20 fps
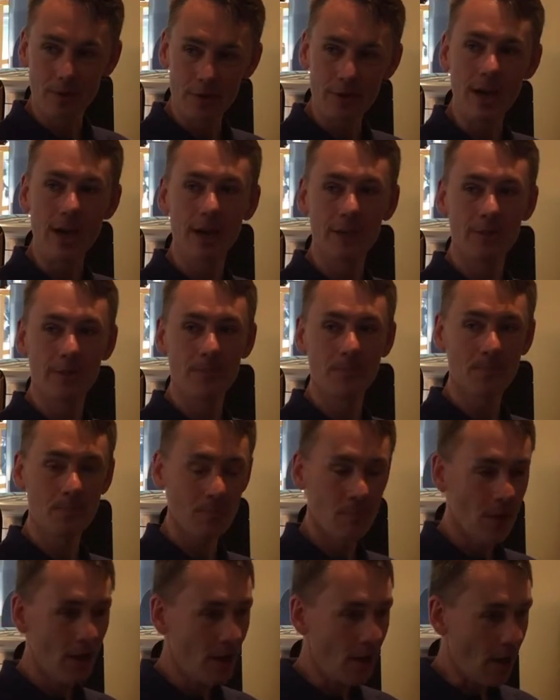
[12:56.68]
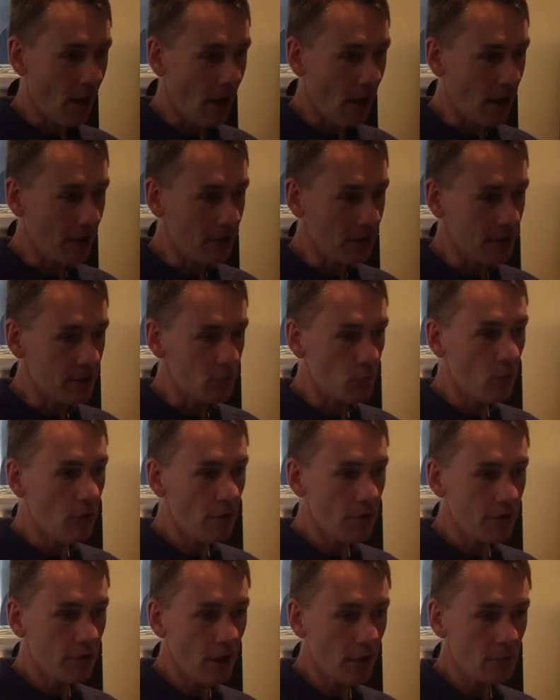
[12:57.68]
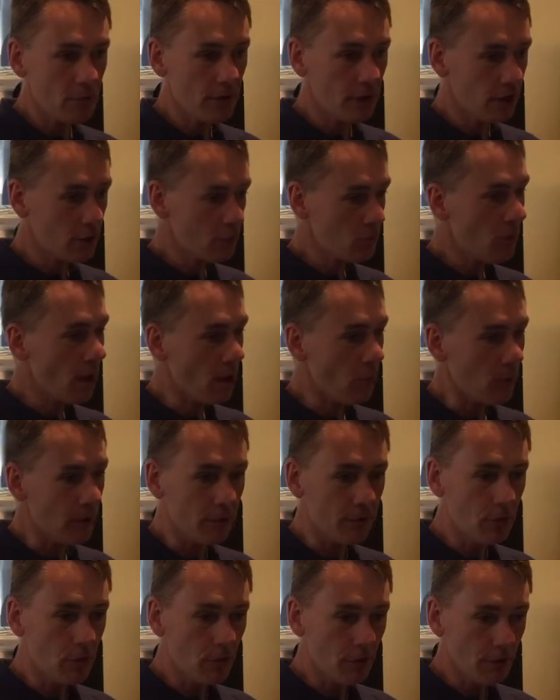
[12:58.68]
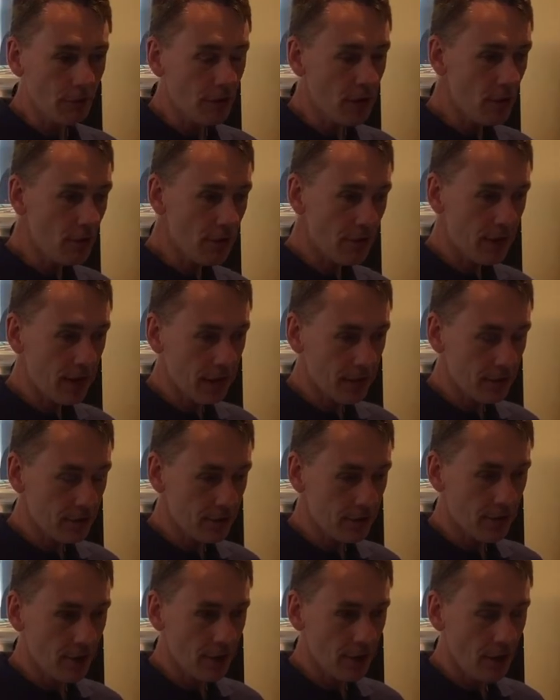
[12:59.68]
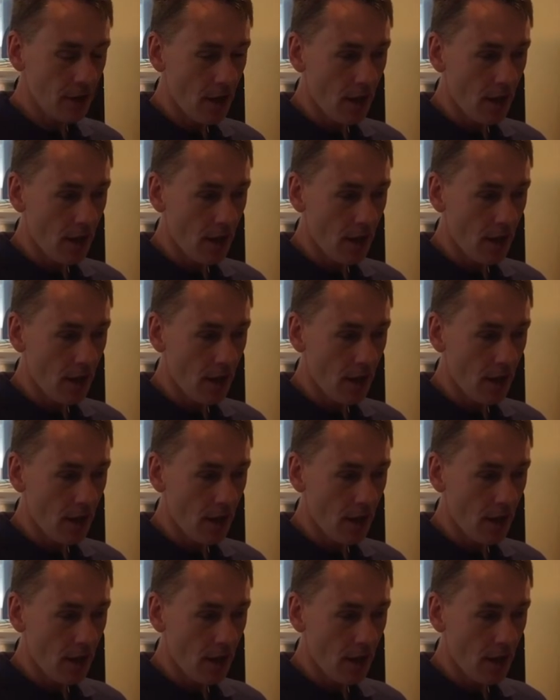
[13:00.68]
Yes, and it's worth noting as well, we've done a few things that